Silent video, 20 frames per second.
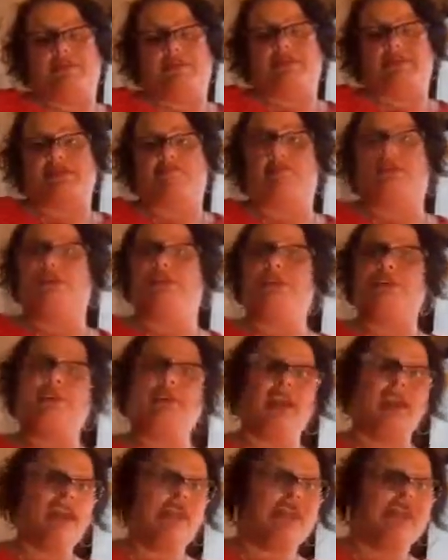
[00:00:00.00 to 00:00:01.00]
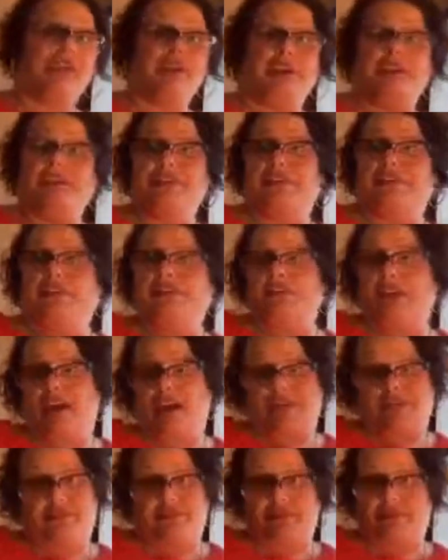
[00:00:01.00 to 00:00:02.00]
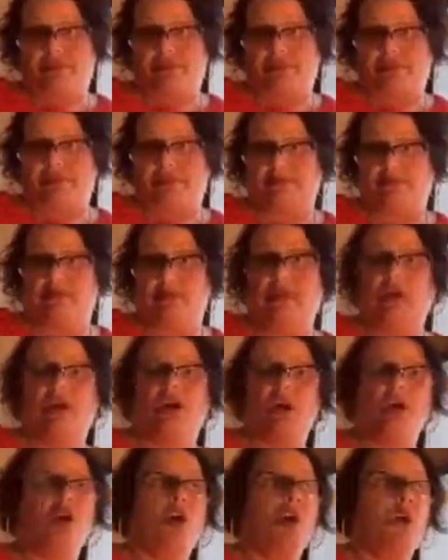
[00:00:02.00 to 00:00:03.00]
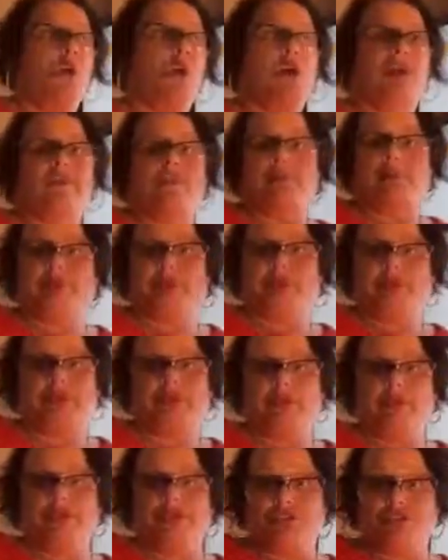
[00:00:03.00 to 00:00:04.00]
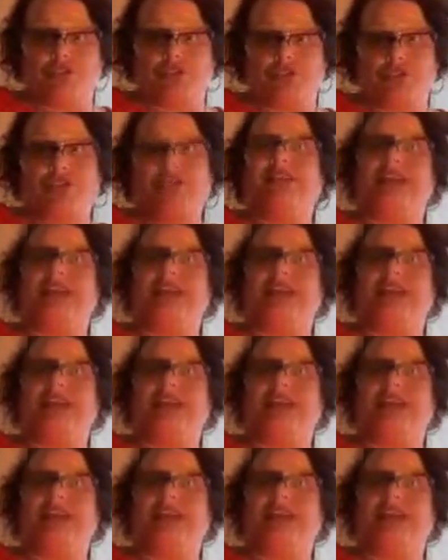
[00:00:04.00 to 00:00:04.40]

principal. You're in 8th grade, you go to the 8th grade principal. Whatever principal is yours,